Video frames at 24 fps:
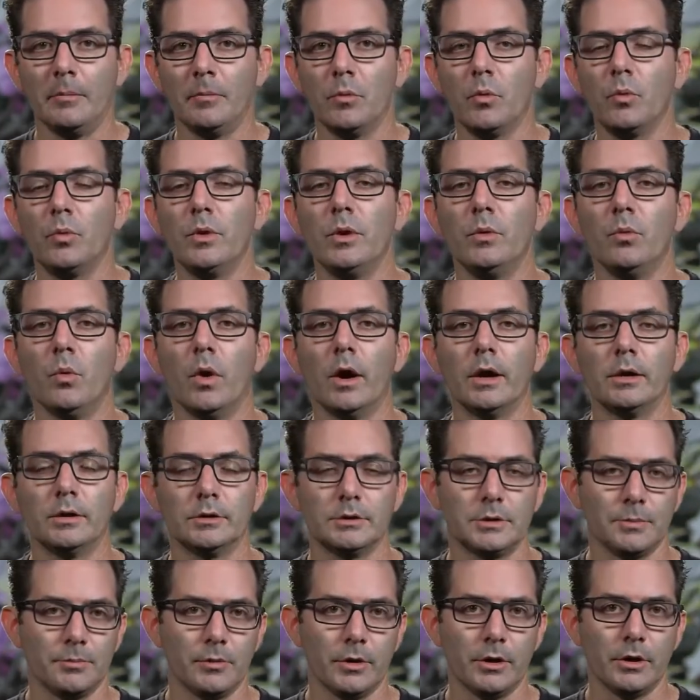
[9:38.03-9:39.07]
We
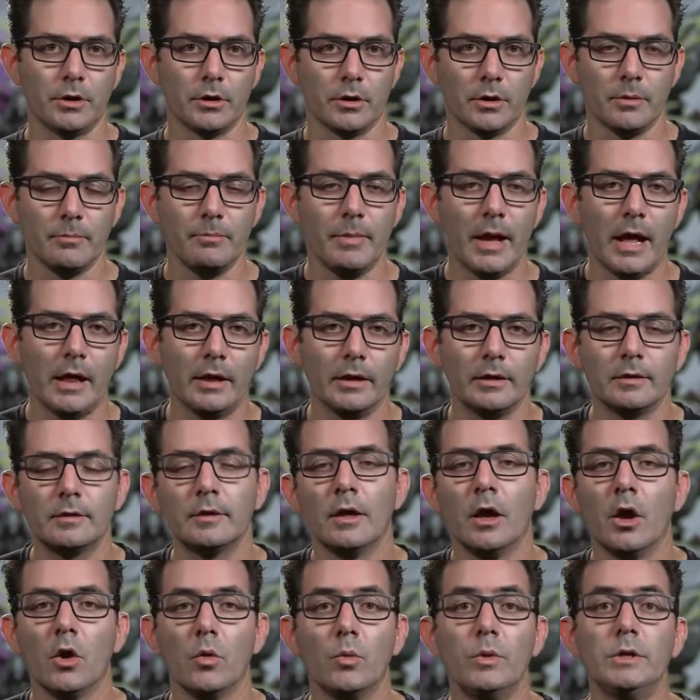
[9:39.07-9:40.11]
want to bring her in
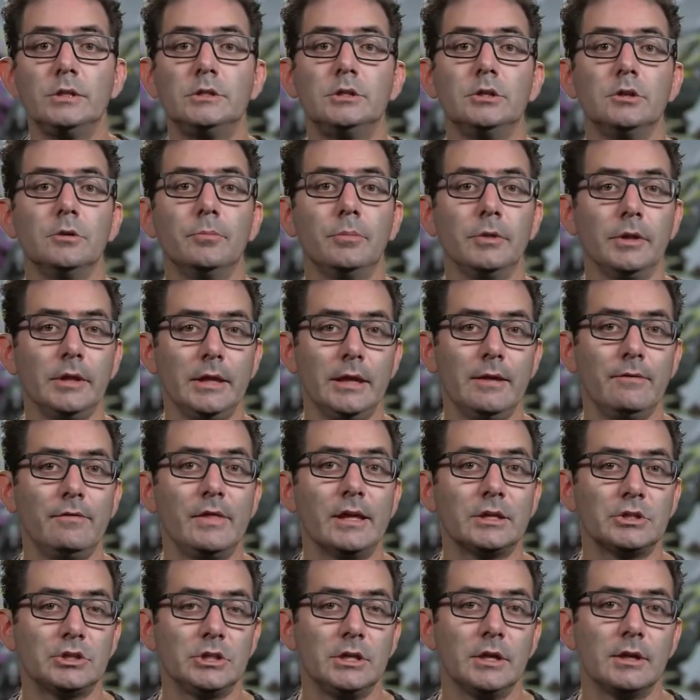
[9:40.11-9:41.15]
balance. We do believe
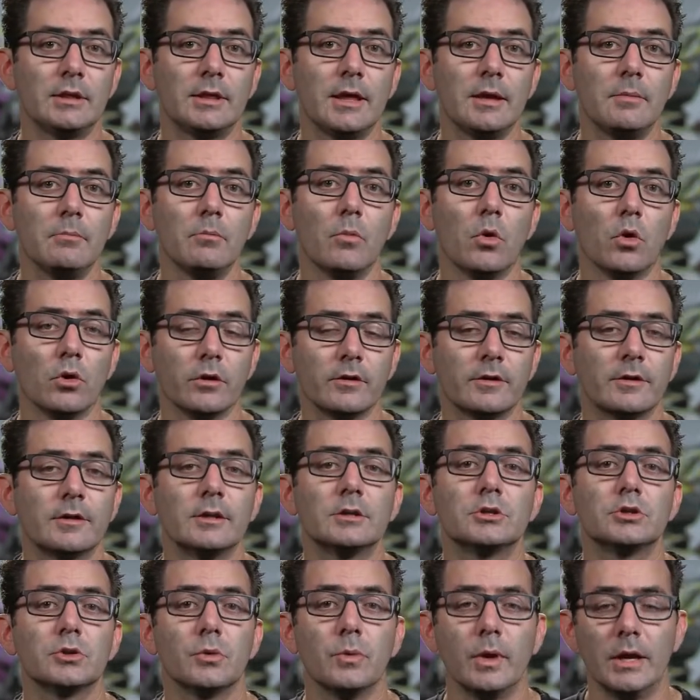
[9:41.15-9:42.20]
that she is a more
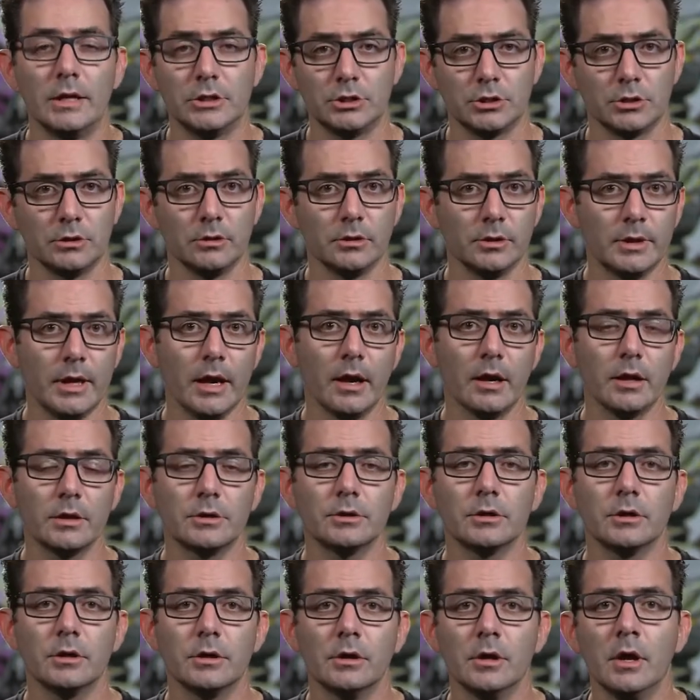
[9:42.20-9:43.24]
situational
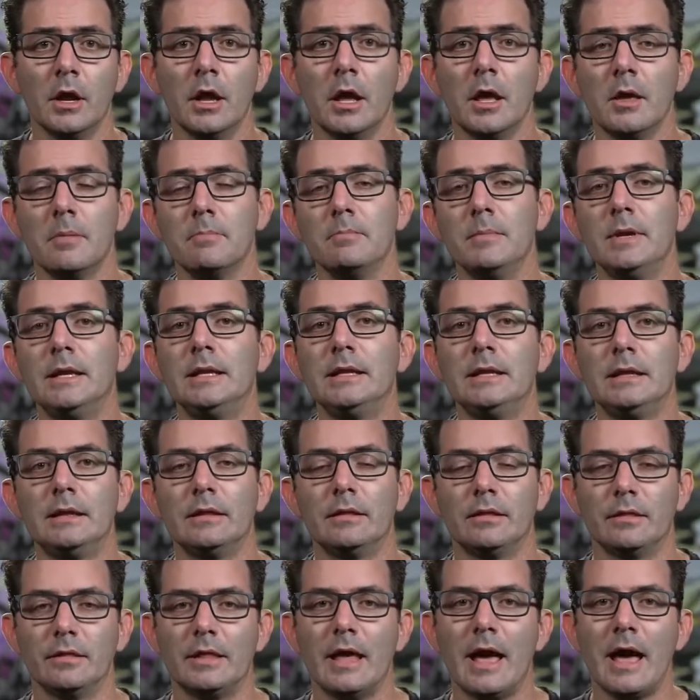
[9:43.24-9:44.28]
character,
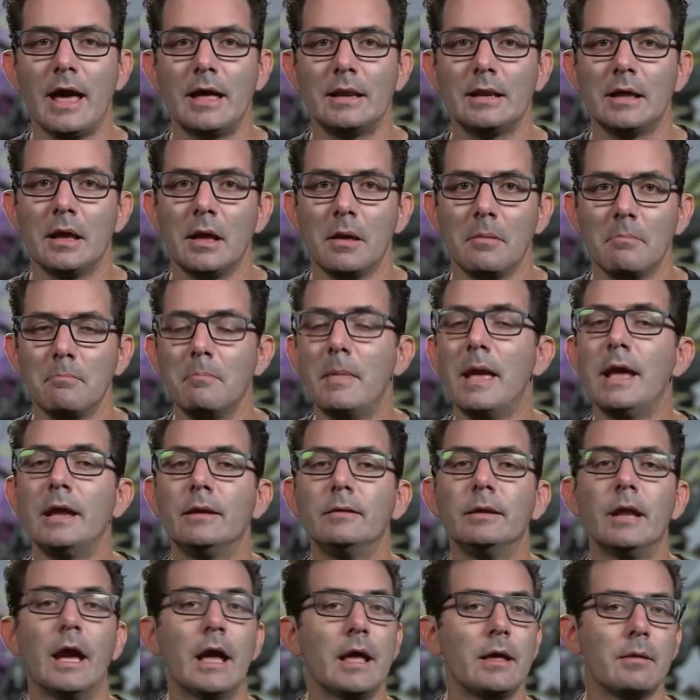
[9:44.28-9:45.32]
meaning that
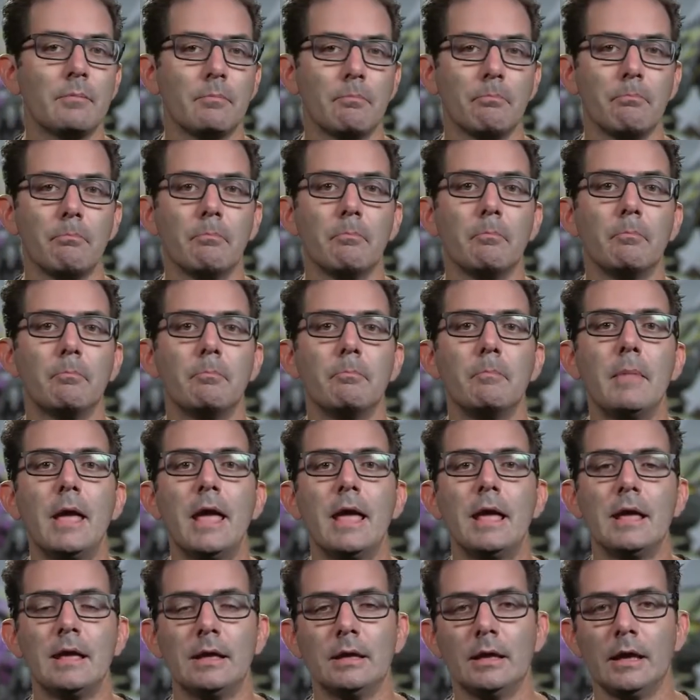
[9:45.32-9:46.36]

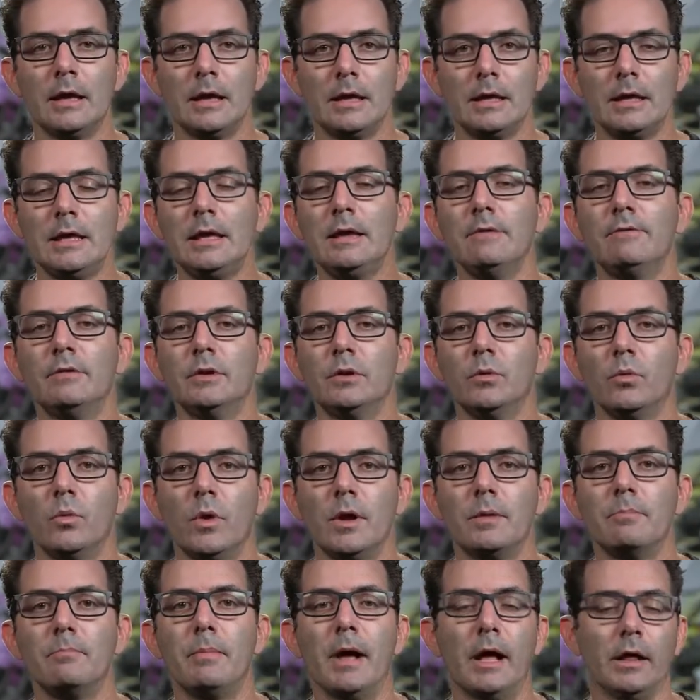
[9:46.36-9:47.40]
Mei, even
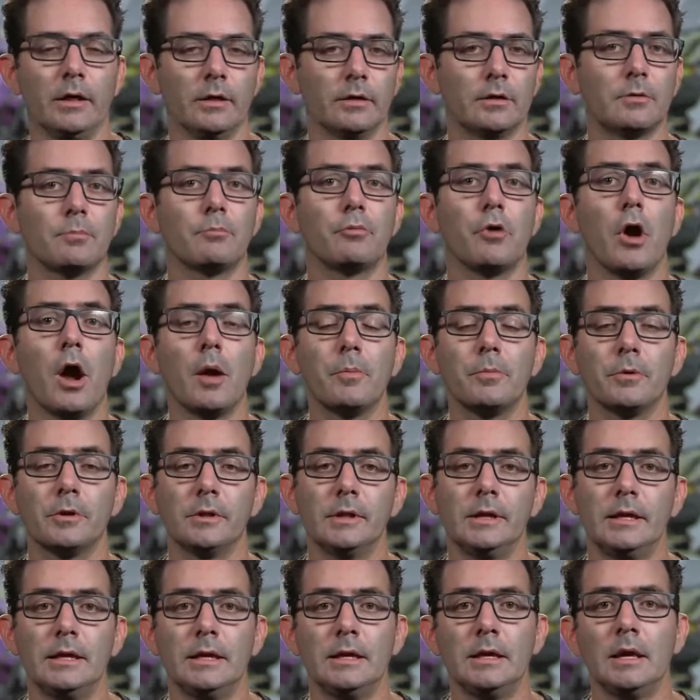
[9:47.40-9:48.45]
when balanced
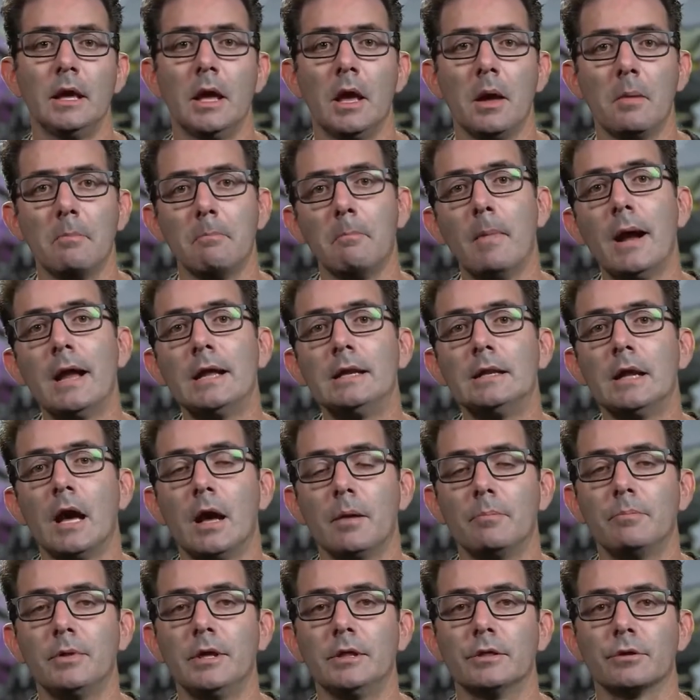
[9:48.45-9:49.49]
properly, might
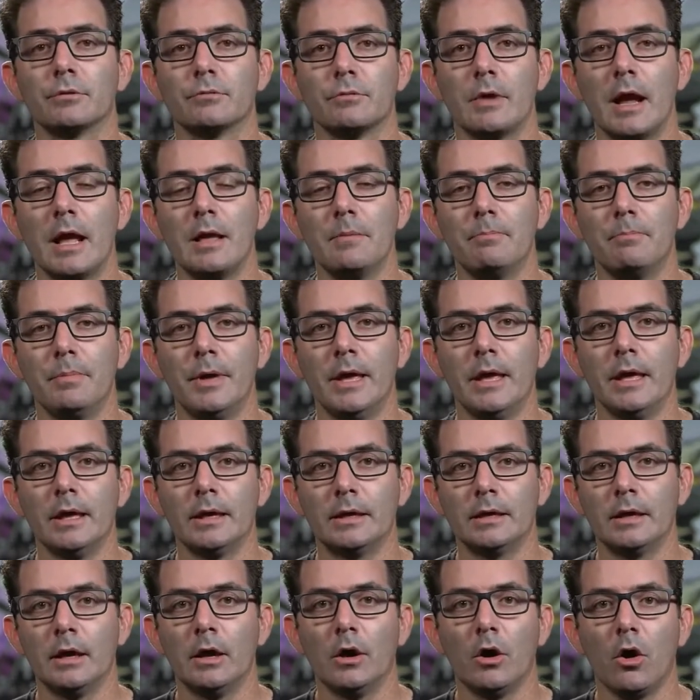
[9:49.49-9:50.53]
not be the right
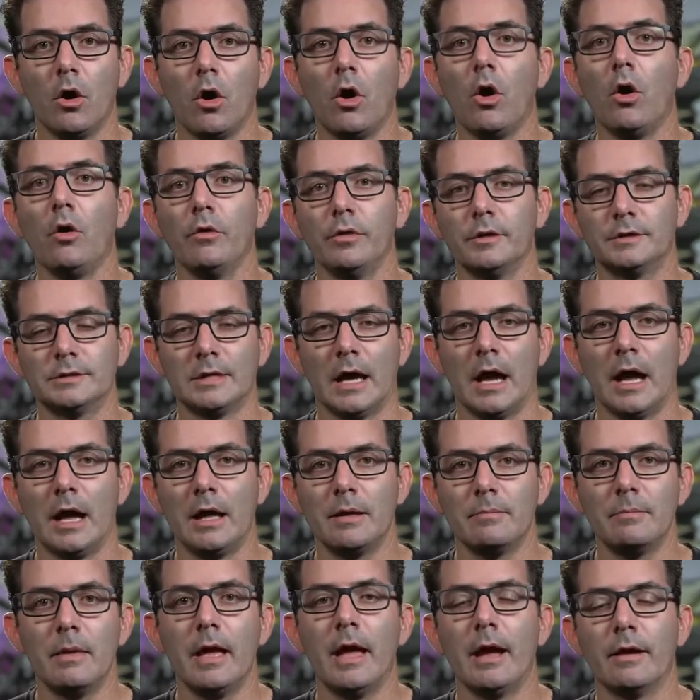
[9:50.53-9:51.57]
pick all the
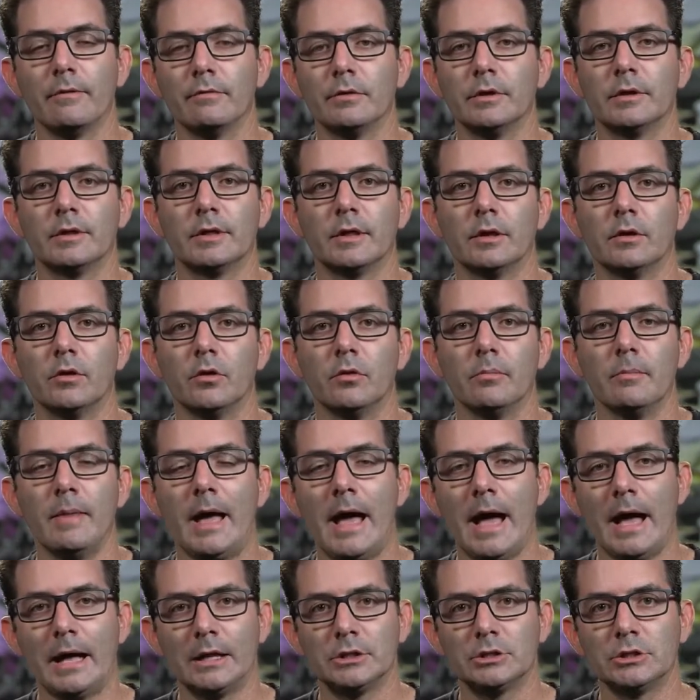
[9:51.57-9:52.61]
time, every single
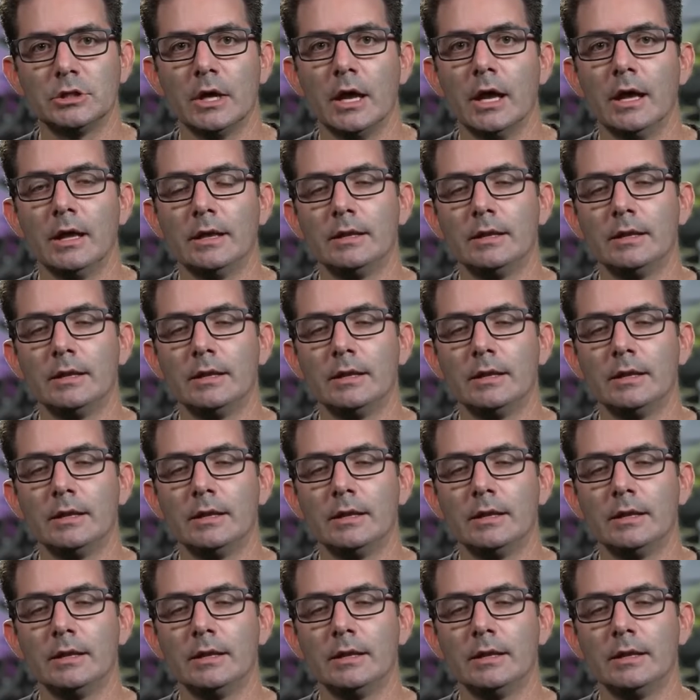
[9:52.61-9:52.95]
match.